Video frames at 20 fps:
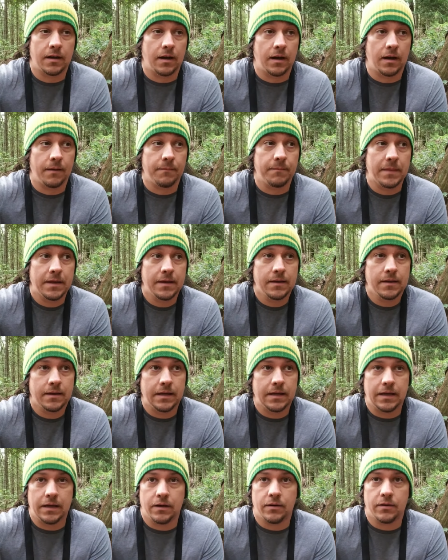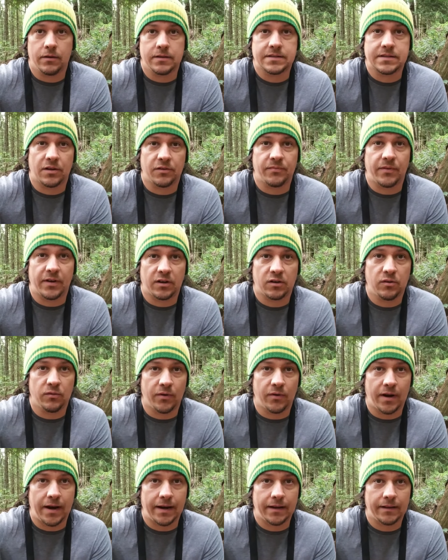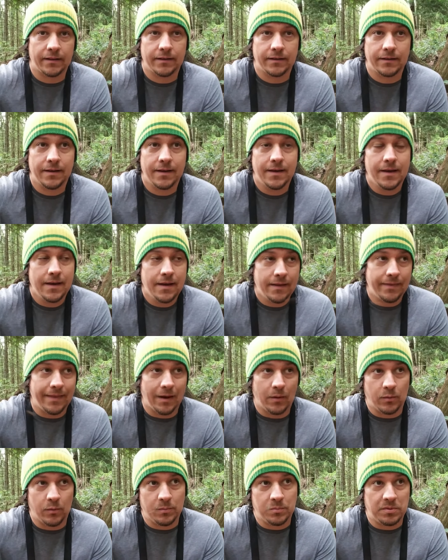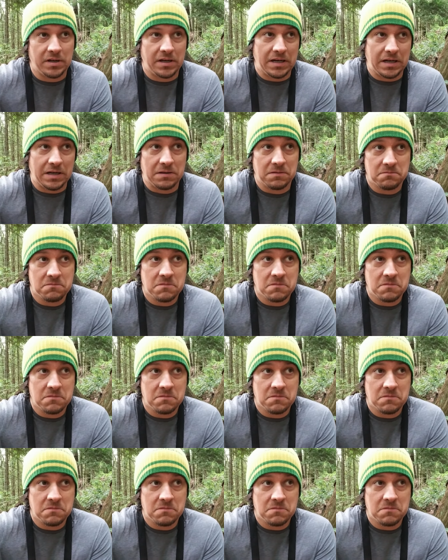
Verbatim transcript: Um, here in South Vancouver Island, that would be